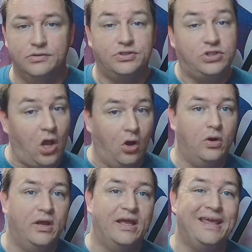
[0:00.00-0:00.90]

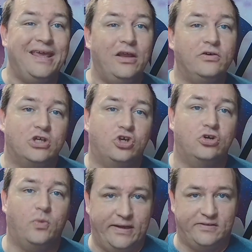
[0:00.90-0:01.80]
So here's a
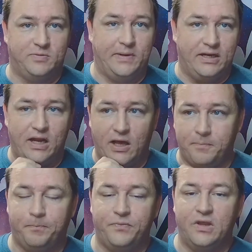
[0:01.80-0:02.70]
good way to speed it
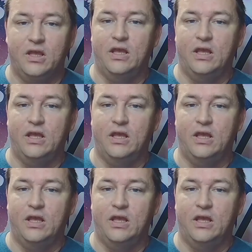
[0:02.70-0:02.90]
up.